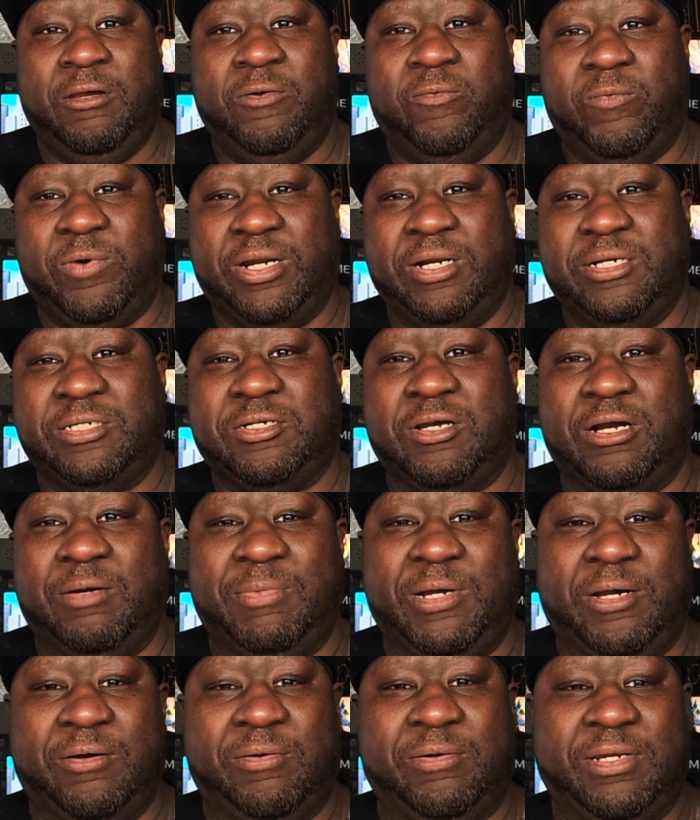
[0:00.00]
we're going to talk
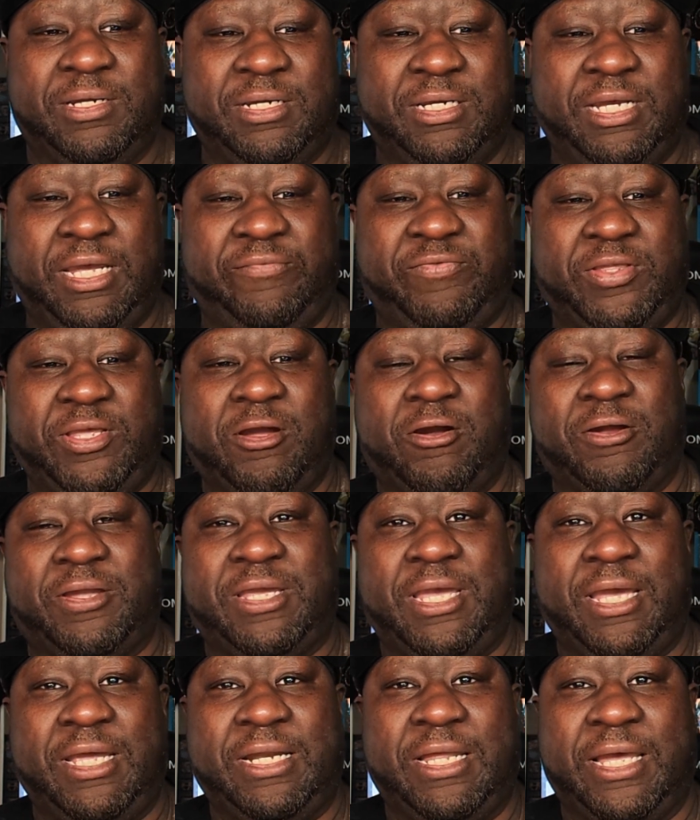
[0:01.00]
about if the
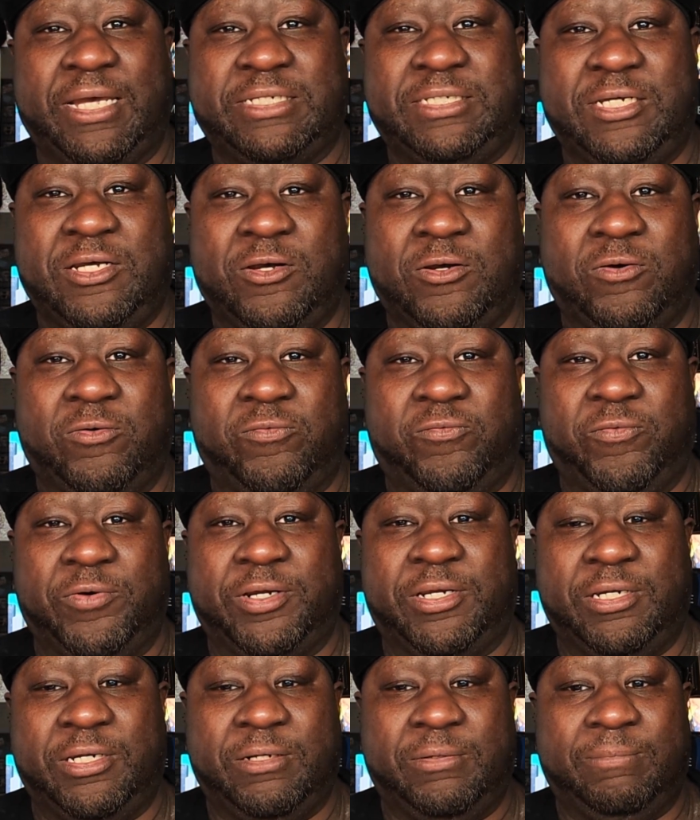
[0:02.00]
Arcade XL
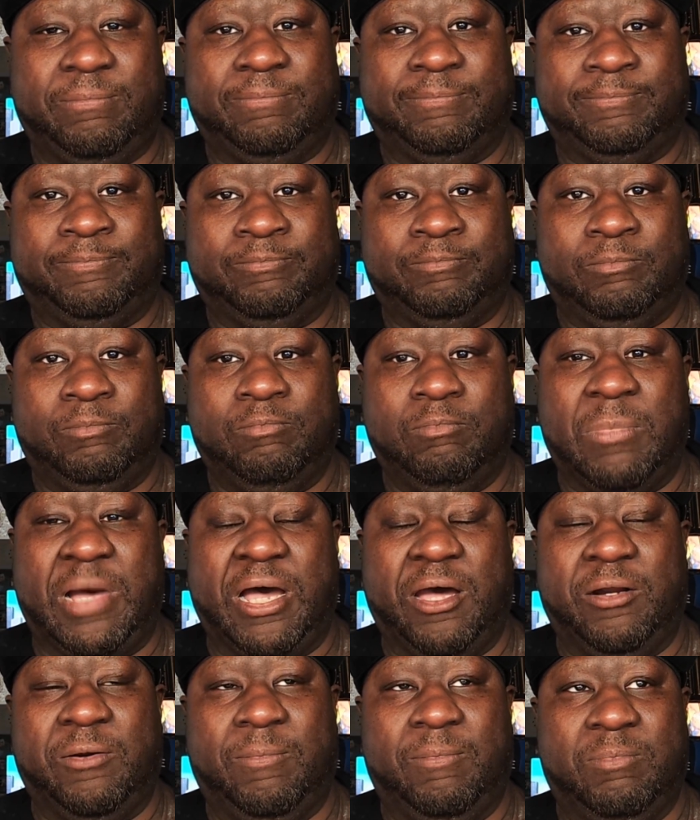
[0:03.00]
freaking
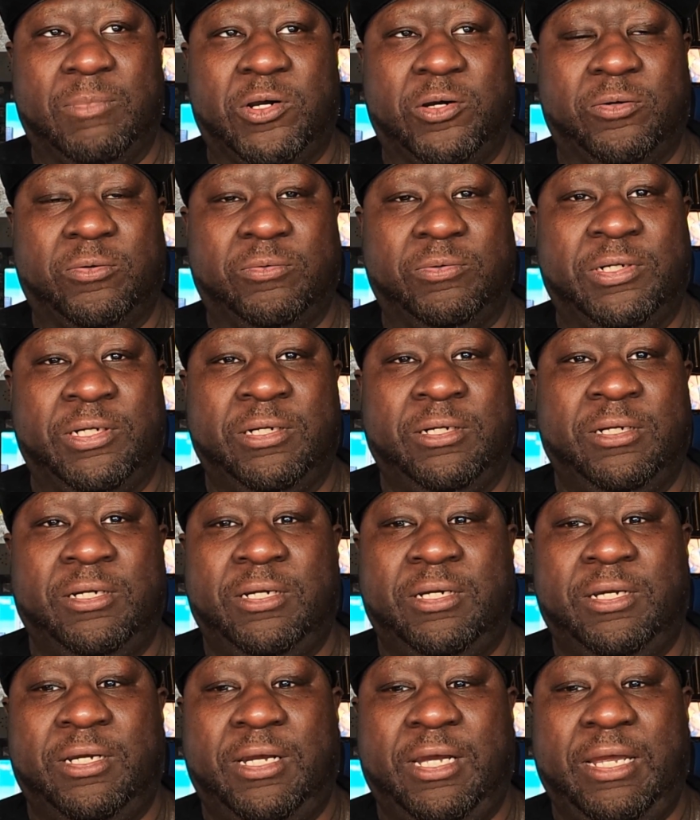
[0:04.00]
mode
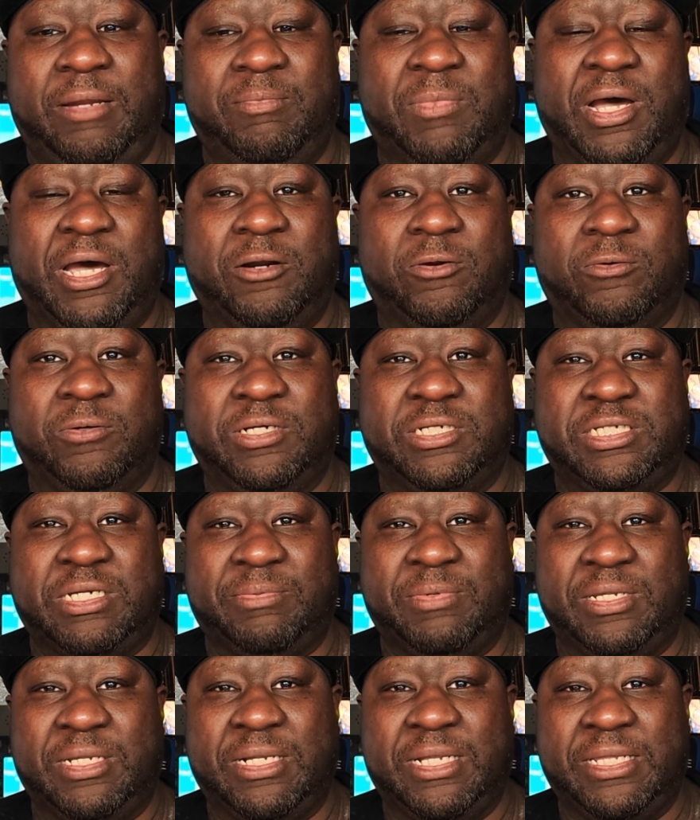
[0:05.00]
and model is
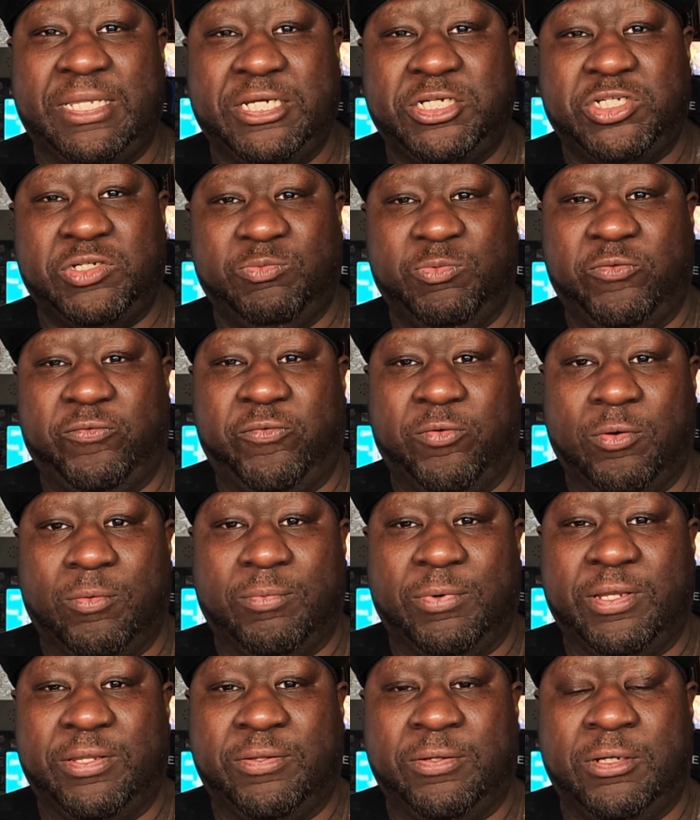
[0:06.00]
something that they should move
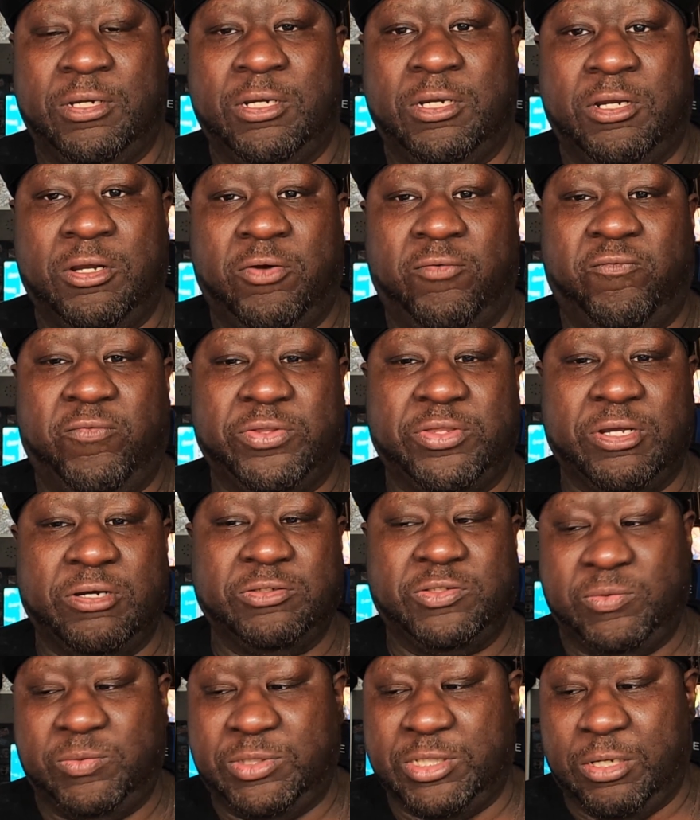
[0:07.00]
forward with. For
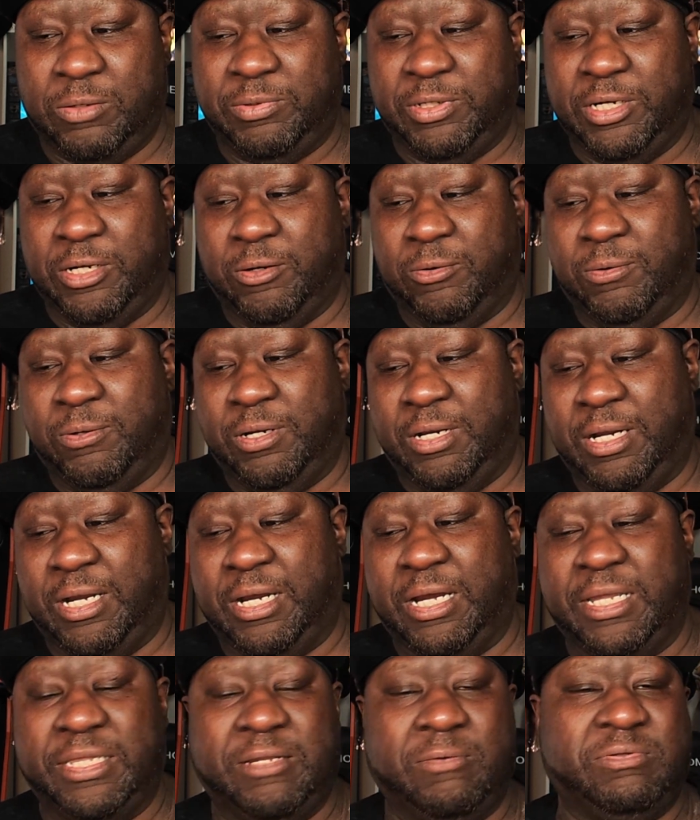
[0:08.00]
those who don't know,
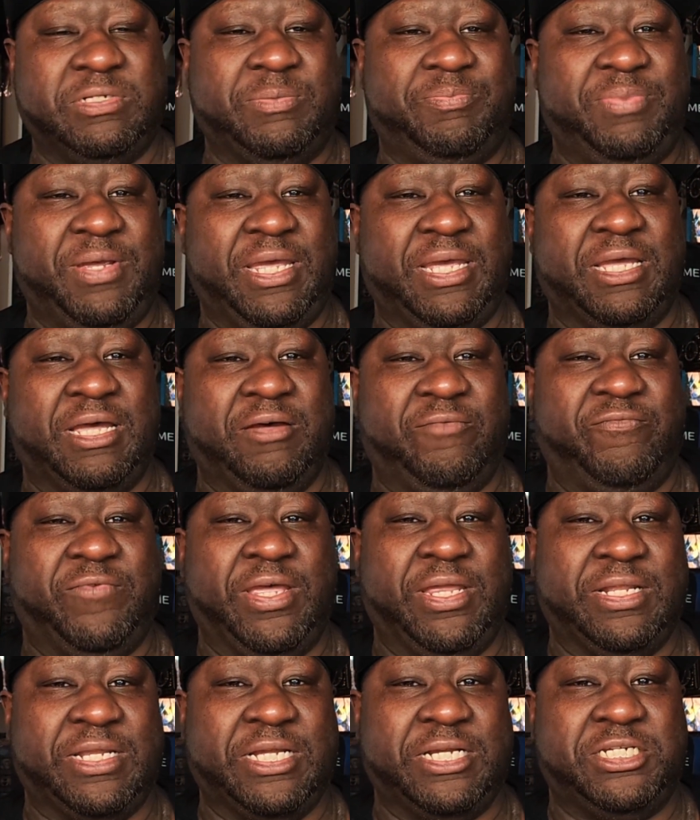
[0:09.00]
there was a big
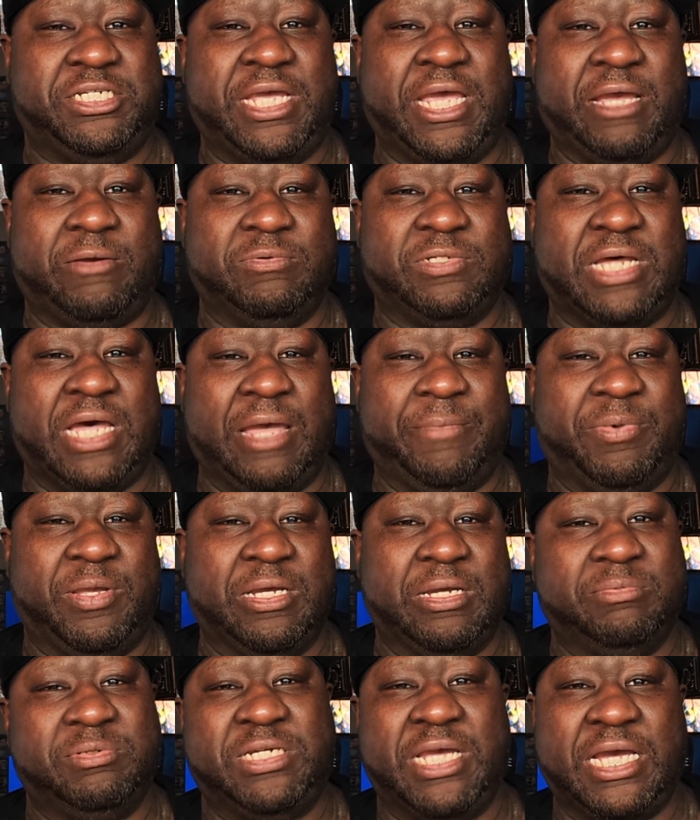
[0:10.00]
event that SHAQ was
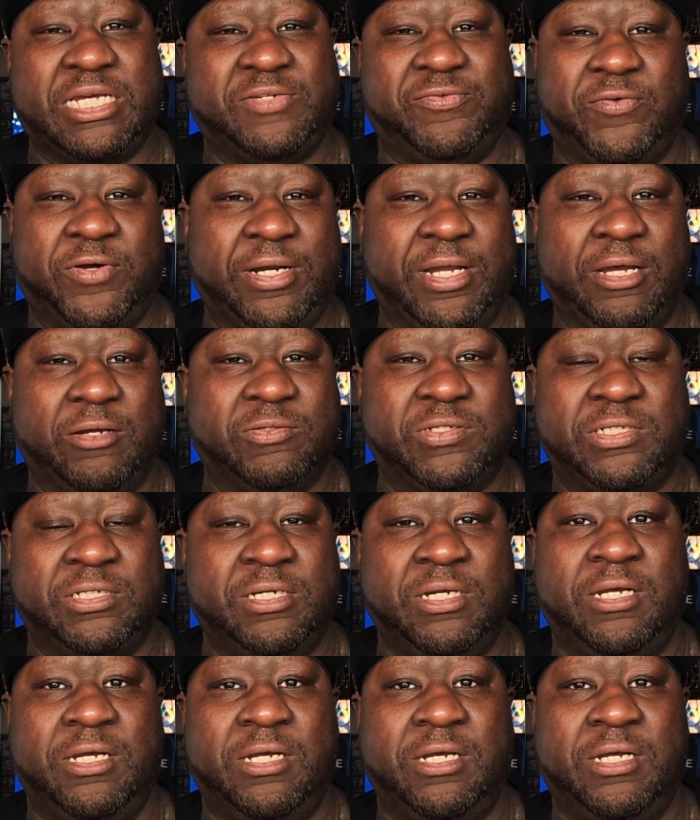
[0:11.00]
hyping up, SHAQ's Funhouse.